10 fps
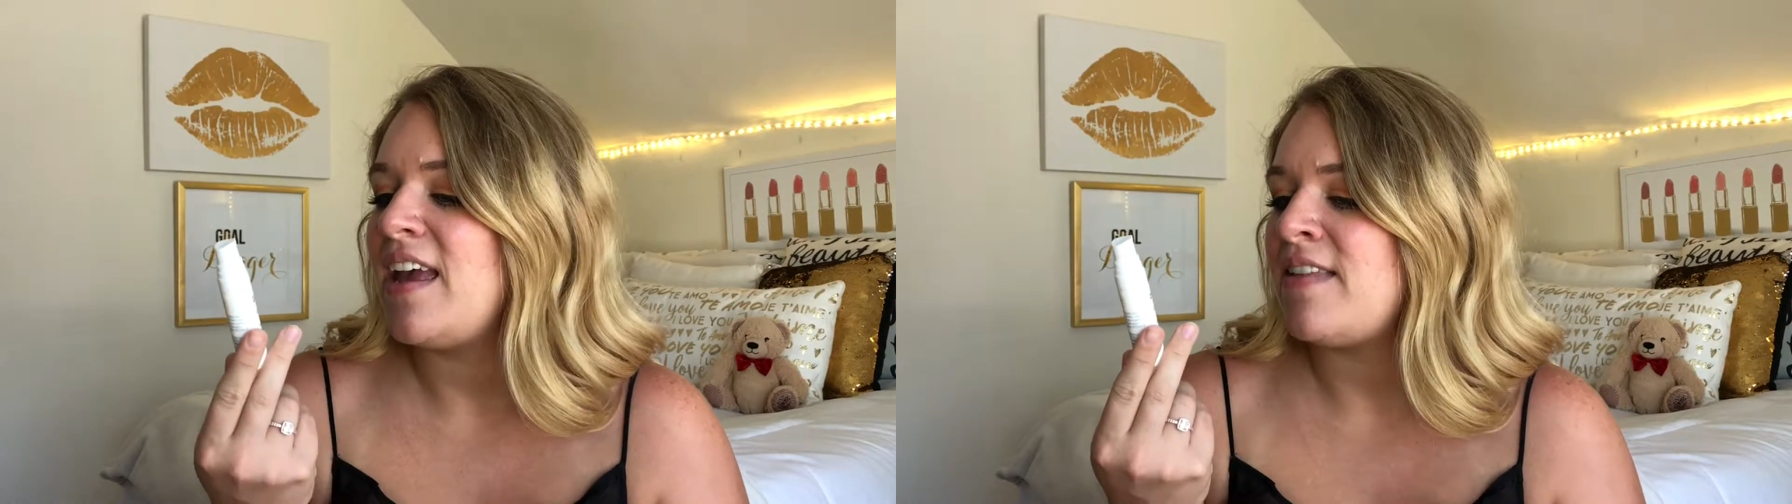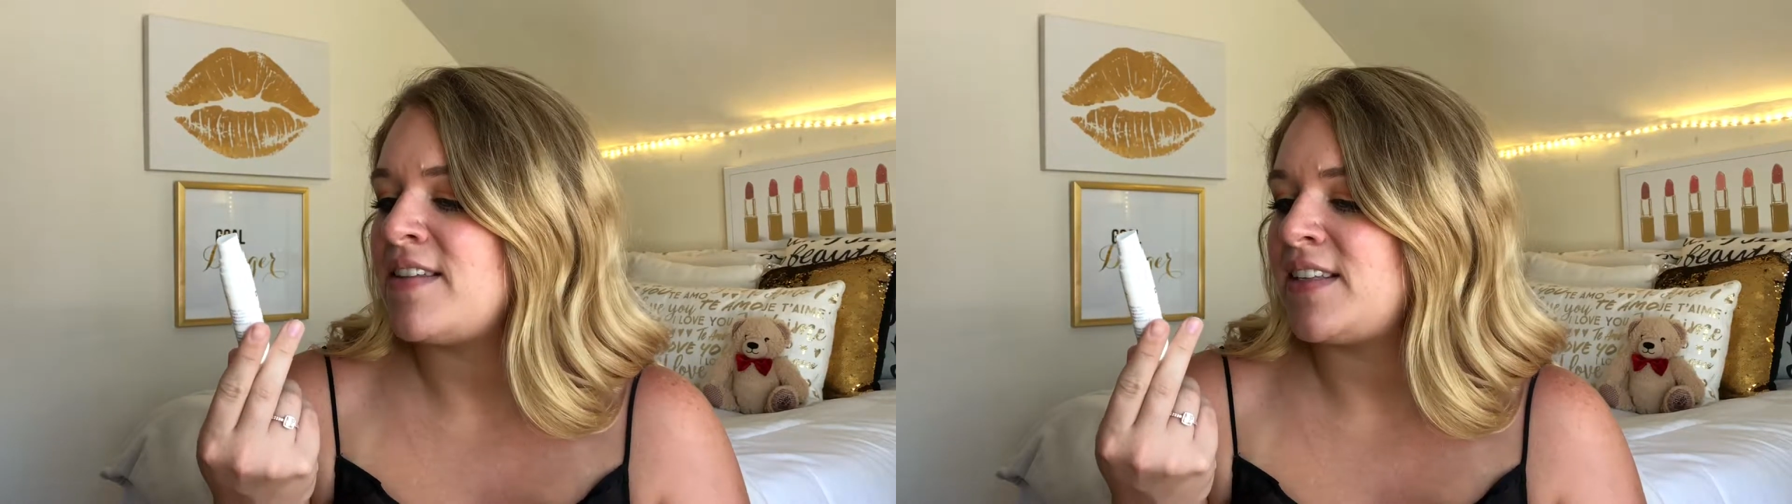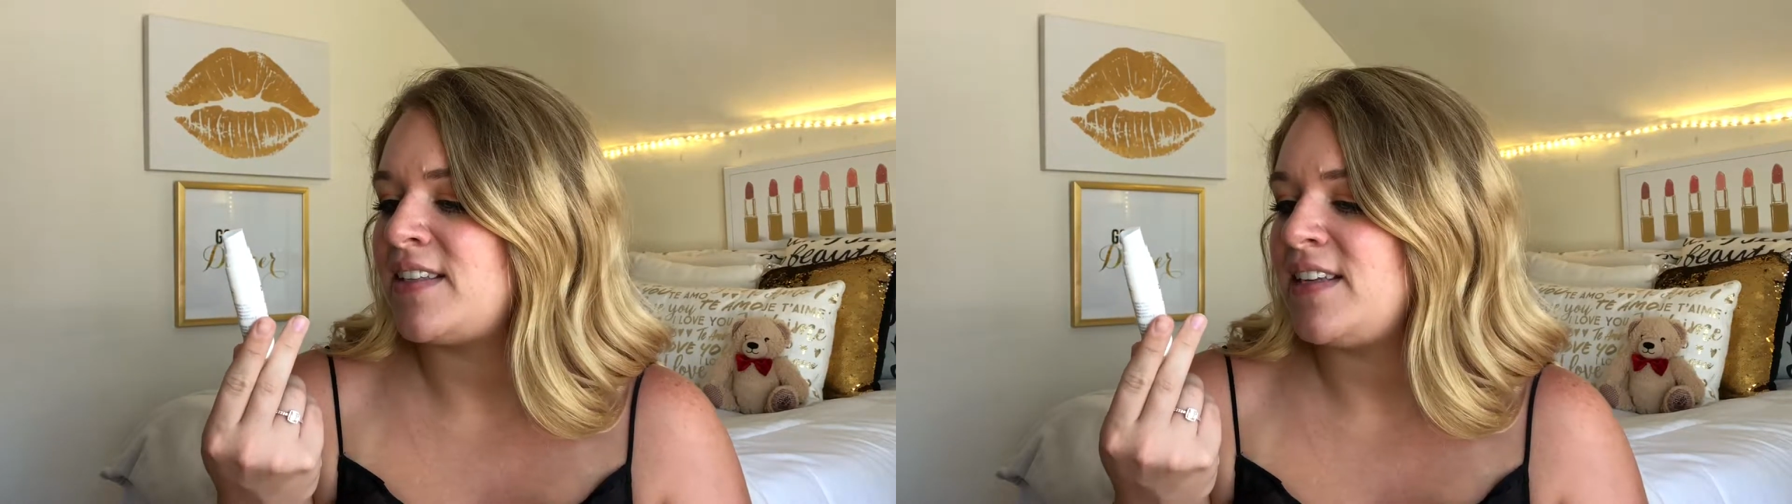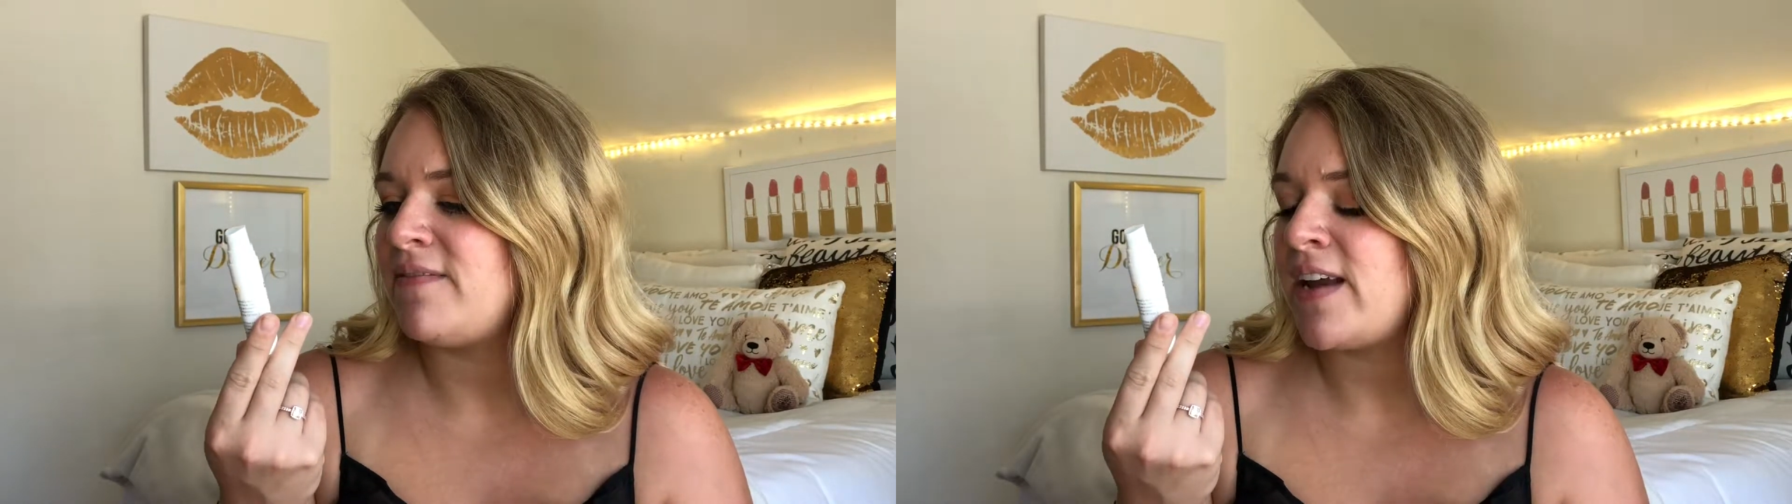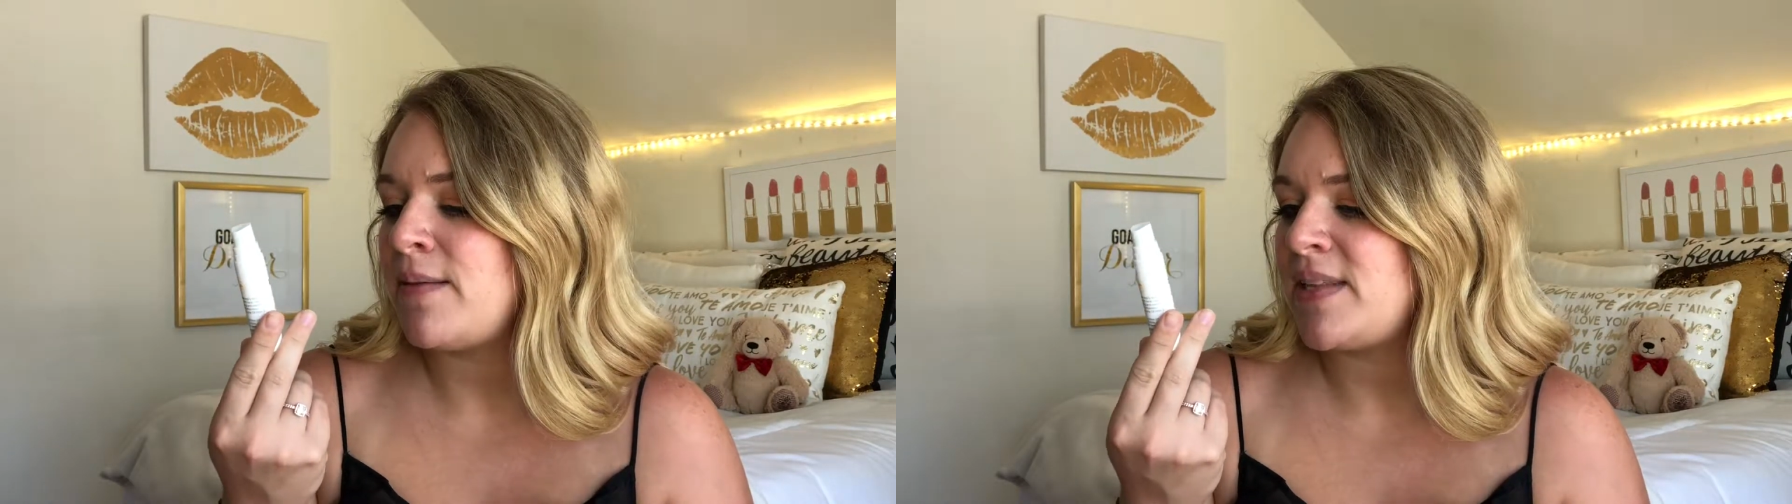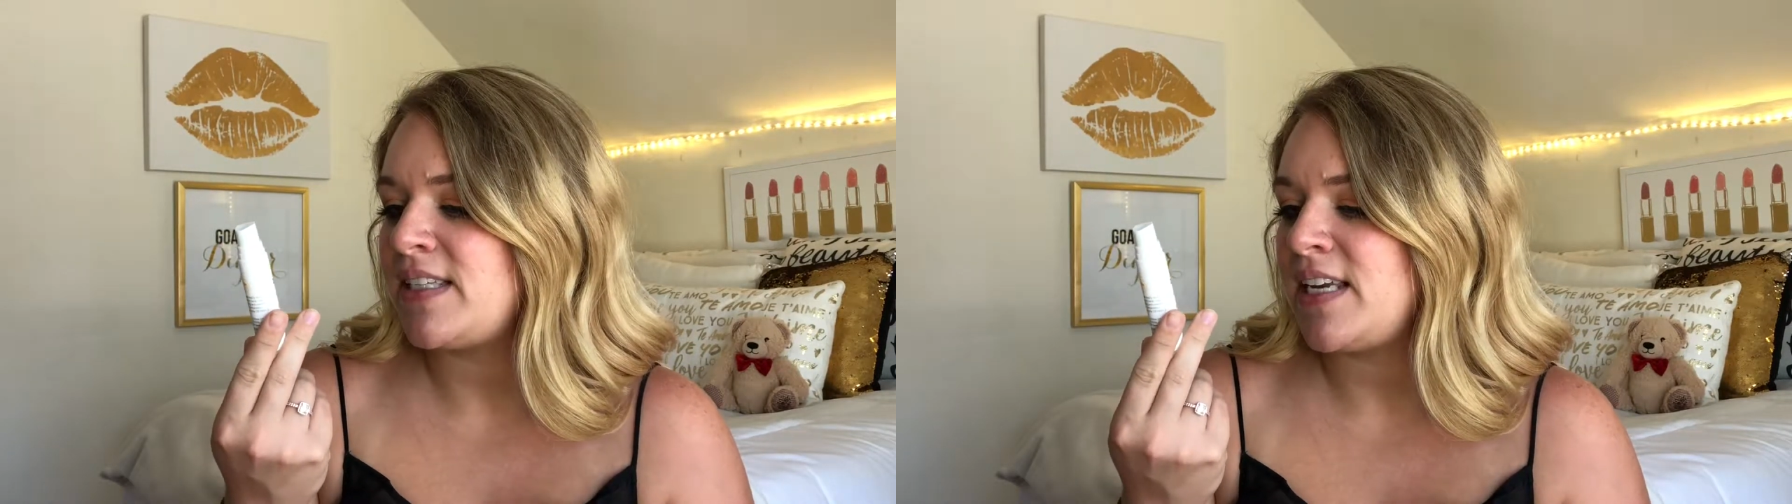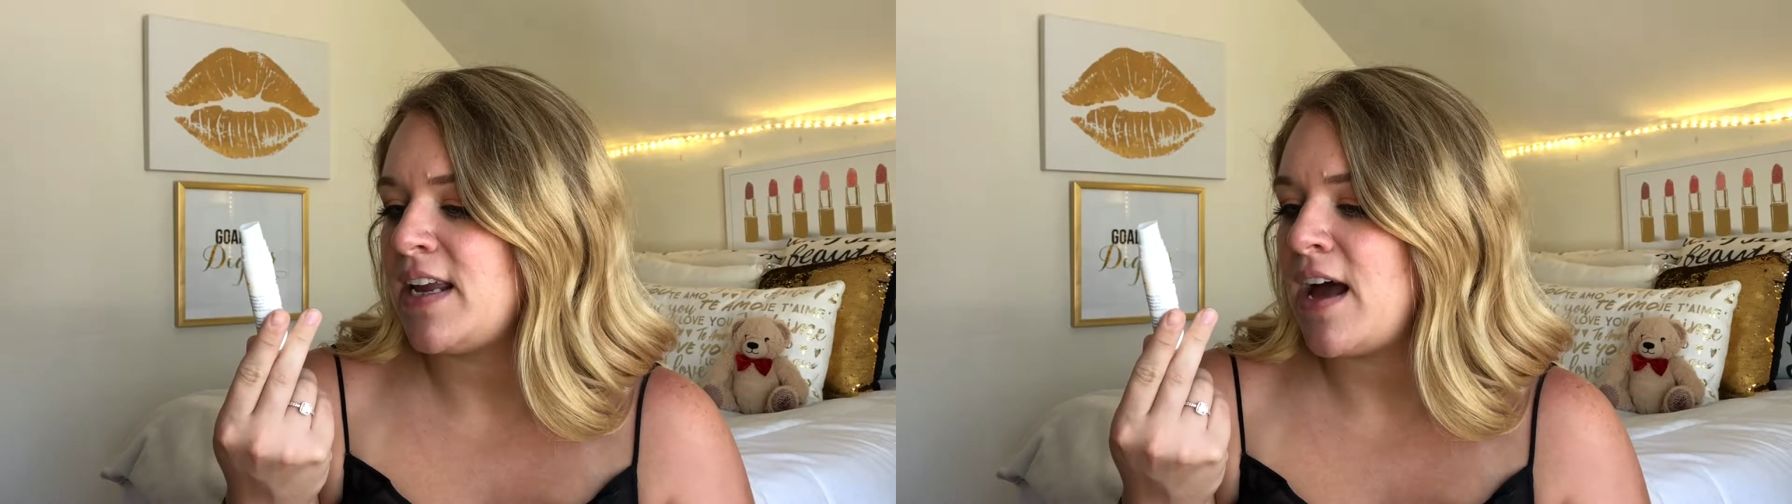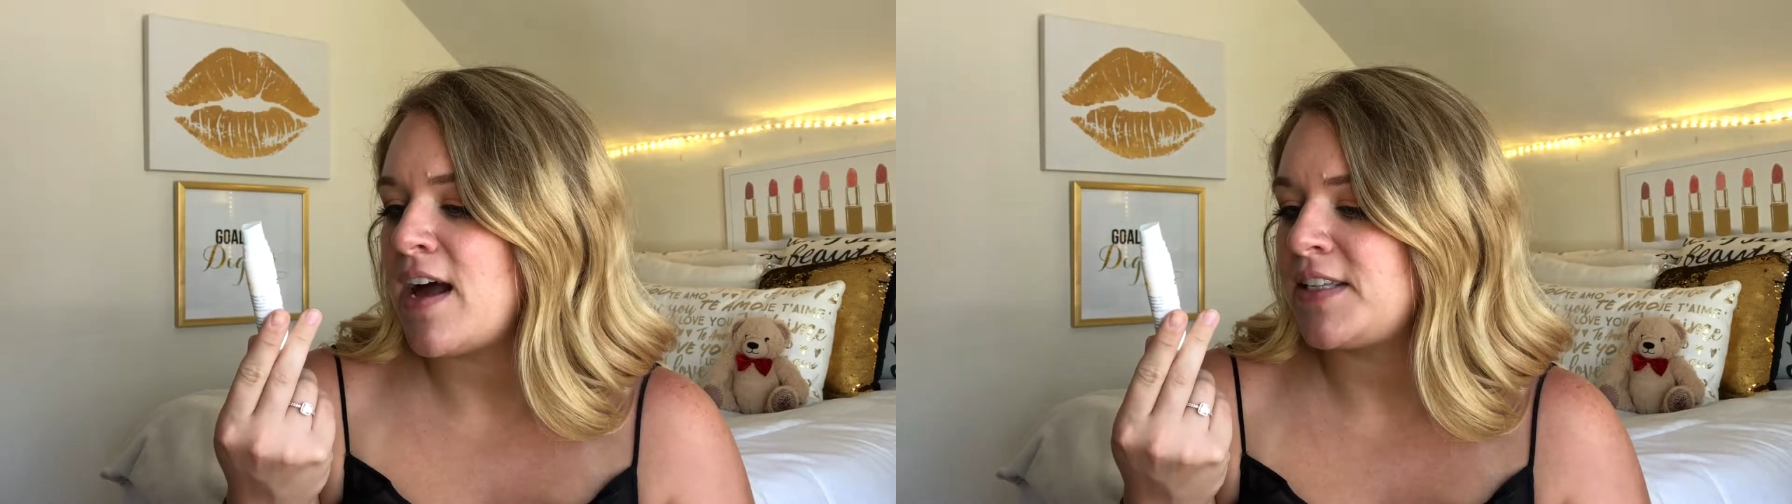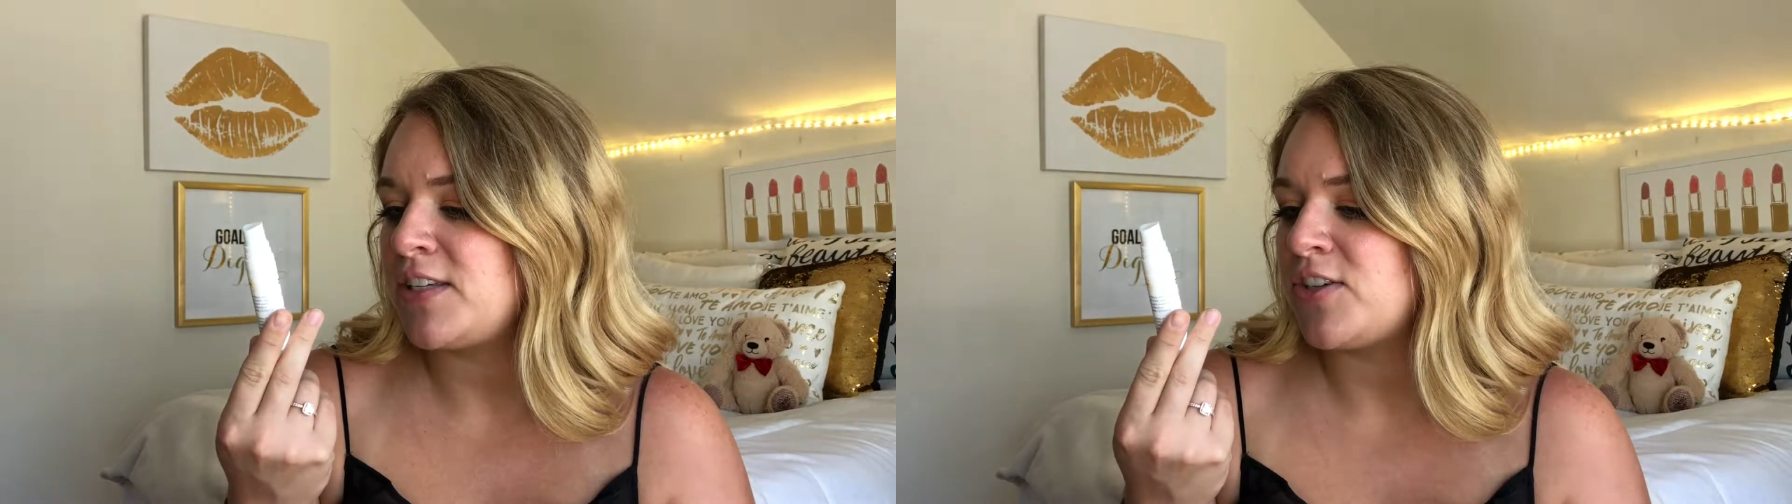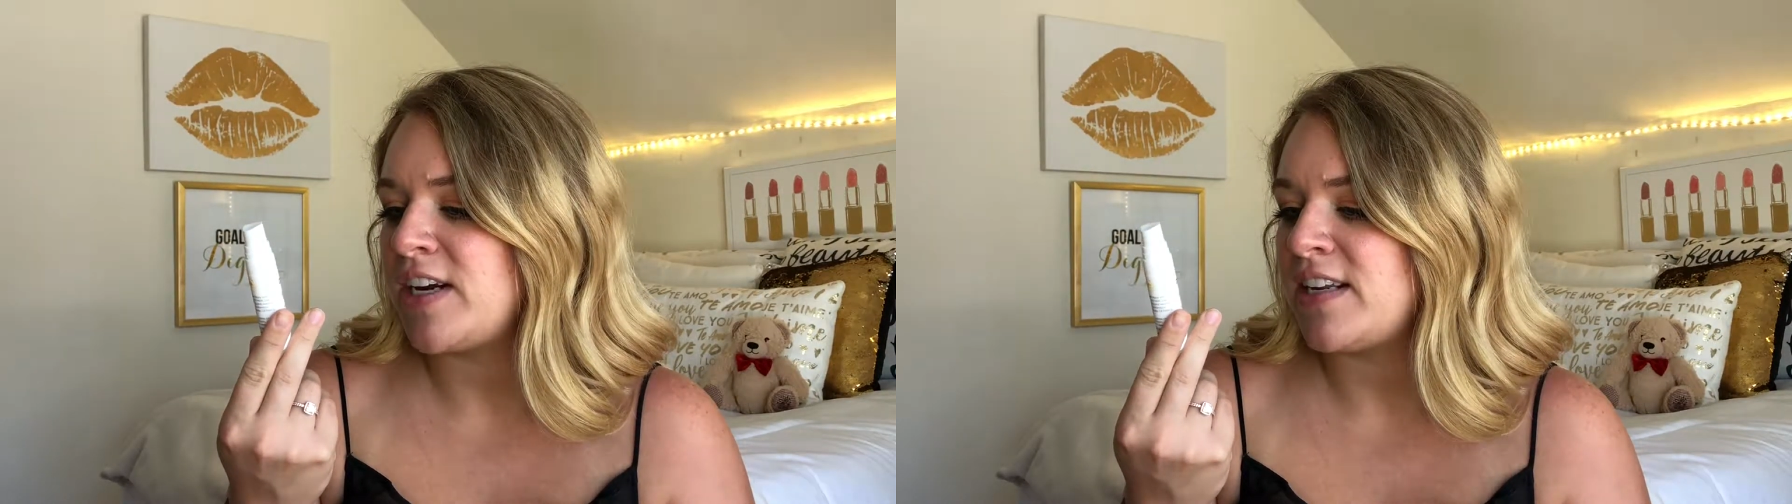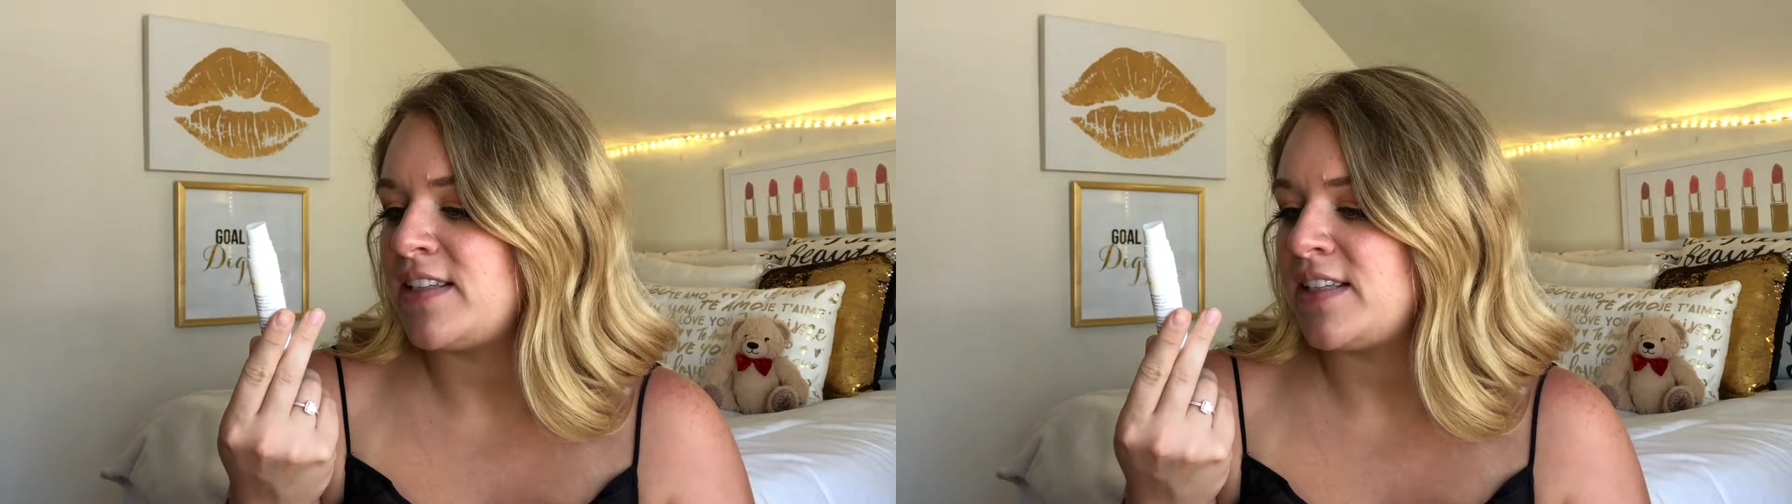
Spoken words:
and this is the vitamin C concentrated